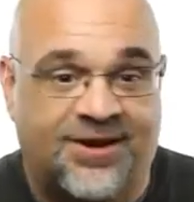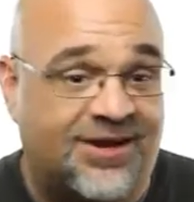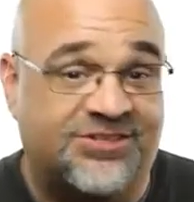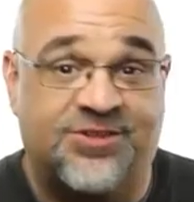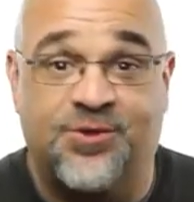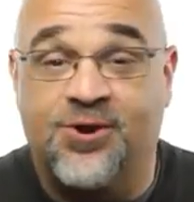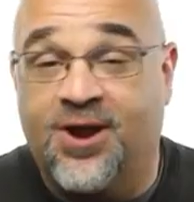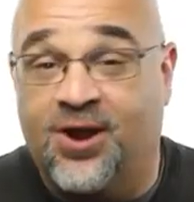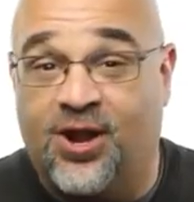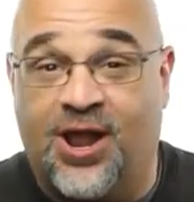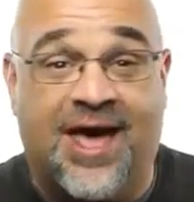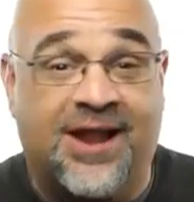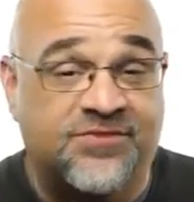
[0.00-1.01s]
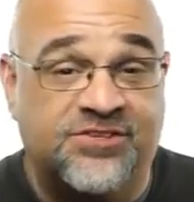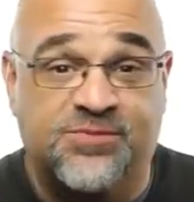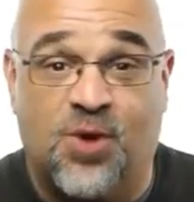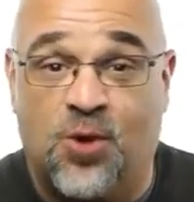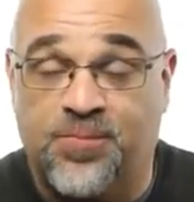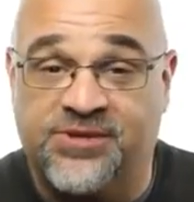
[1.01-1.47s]
Listen, there are a lot of
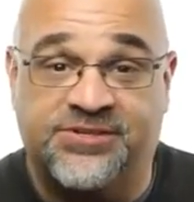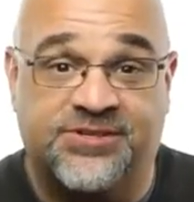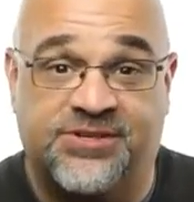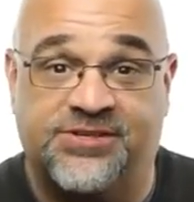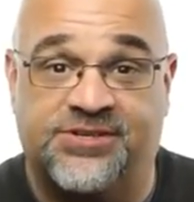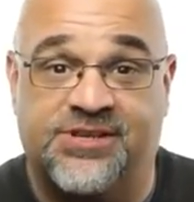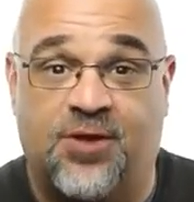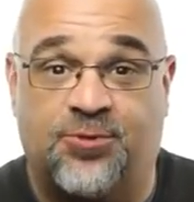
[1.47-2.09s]
small businesses out